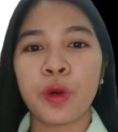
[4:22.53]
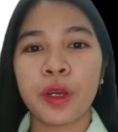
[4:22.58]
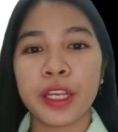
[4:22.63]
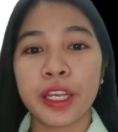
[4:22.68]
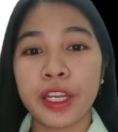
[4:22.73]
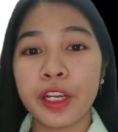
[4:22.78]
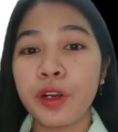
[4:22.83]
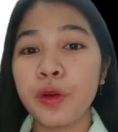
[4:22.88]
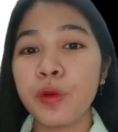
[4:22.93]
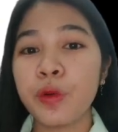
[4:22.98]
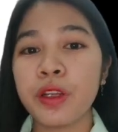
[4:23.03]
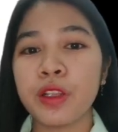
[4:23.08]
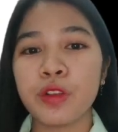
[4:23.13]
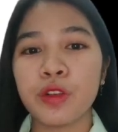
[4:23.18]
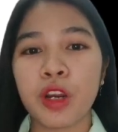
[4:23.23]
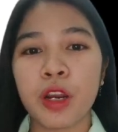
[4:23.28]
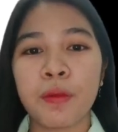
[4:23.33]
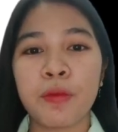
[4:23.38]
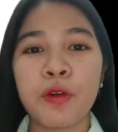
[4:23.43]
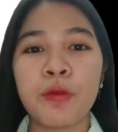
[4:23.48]
here,
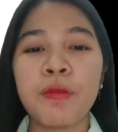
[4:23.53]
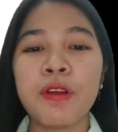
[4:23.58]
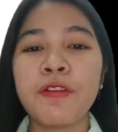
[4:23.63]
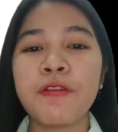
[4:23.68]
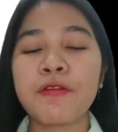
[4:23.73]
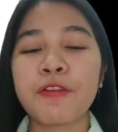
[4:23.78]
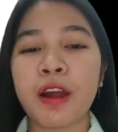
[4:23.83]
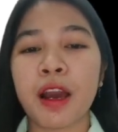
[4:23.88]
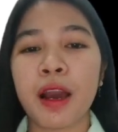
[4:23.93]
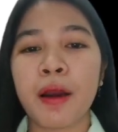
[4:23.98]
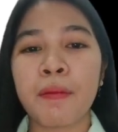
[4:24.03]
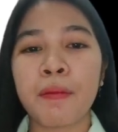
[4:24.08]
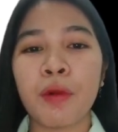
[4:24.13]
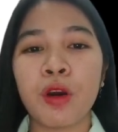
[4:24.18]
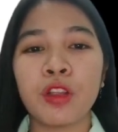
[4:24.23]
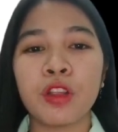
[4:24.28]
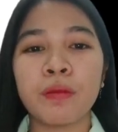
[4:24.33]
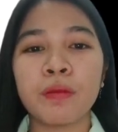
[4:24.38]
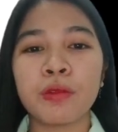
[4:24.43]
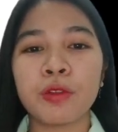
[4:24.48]
when you are moving
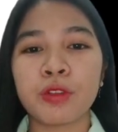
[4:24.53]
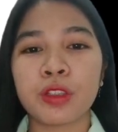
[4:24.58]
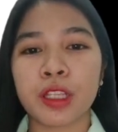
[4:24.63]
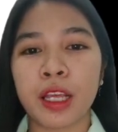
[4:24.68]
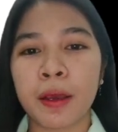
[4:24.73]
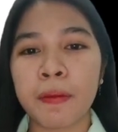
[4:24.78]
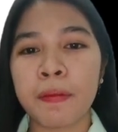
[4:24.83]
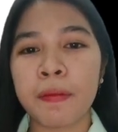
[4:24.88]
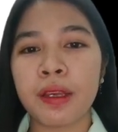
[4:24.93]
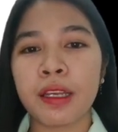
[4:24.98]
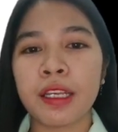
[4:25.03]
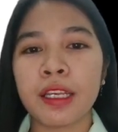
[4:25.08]
from bottom to top,